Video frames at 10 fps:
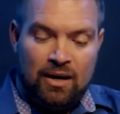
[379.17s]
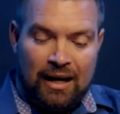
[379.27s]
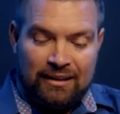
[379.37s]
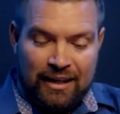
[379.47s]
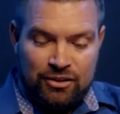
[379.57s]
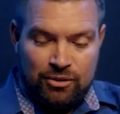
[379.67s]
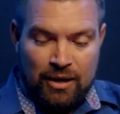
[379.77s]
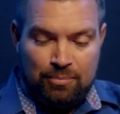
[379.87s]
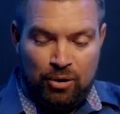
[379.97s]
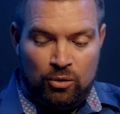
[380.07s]
I liked to
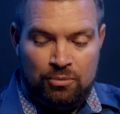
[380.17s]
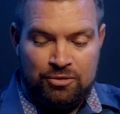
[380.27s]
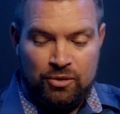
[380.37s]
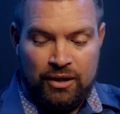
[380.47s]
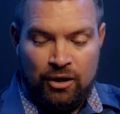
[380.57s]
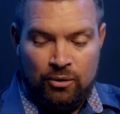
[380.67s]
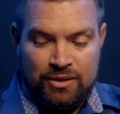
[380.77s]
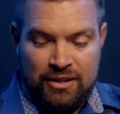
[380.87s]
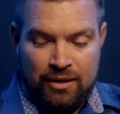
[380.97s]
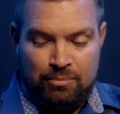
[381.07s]
write poems, so I
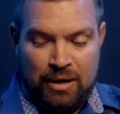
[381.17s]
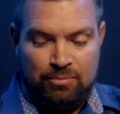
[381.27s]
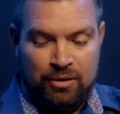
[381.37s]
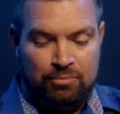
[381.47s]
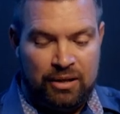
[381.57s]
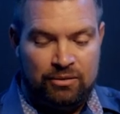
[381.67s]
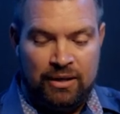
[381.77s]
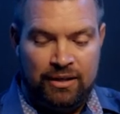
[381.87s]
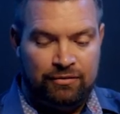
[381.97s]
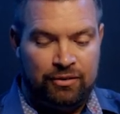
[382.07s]
always had a paper and pen
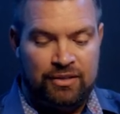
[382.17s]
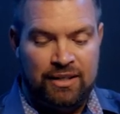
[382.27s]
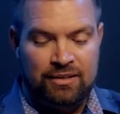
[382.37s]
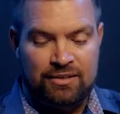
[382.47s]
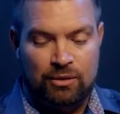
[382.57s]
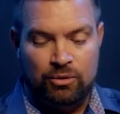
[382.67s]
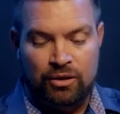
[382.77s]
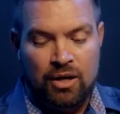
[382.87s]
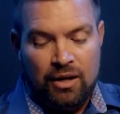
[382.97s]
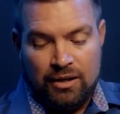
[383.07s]
ready for things that
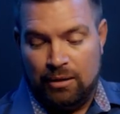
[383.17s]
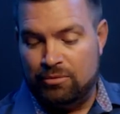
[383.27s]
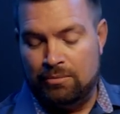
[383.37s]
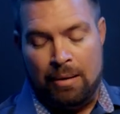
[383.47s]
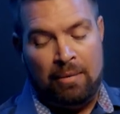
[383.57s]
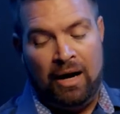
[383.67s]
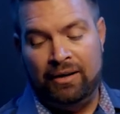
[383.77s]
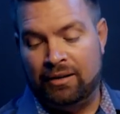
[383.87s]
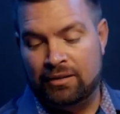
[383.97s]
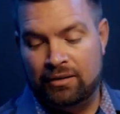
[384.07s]
would come to my
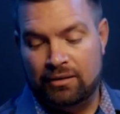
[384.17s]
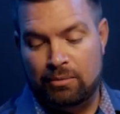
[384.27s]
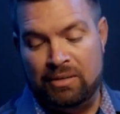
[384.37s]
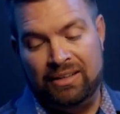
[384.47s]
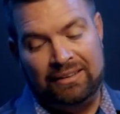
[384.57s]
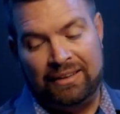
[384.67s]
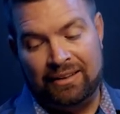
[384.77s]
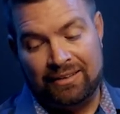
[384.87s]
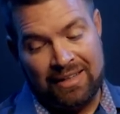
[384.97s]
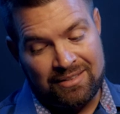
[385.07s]
mind.
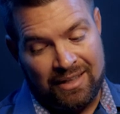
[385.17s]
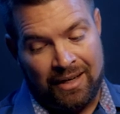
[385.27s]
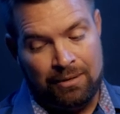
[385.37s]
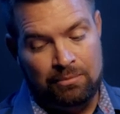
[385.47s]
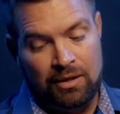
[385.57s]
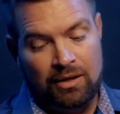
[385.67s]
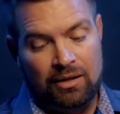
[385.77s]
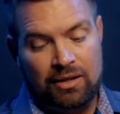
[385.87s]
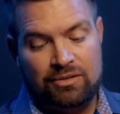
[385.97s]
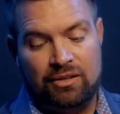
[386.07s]
Immediately at that time,
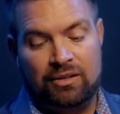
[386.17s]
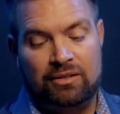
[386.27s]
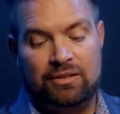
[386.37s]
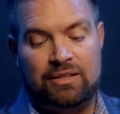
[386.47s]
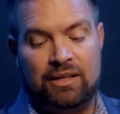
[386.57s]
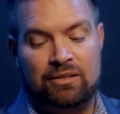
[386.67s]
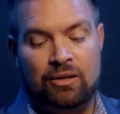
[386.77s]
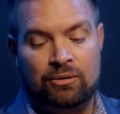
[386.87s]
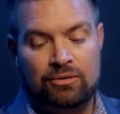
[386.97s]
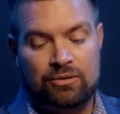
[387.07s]
I started to take
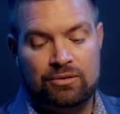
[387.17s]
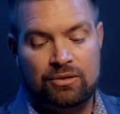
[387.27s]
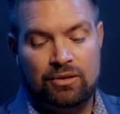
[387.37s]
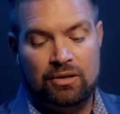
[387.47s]
notes.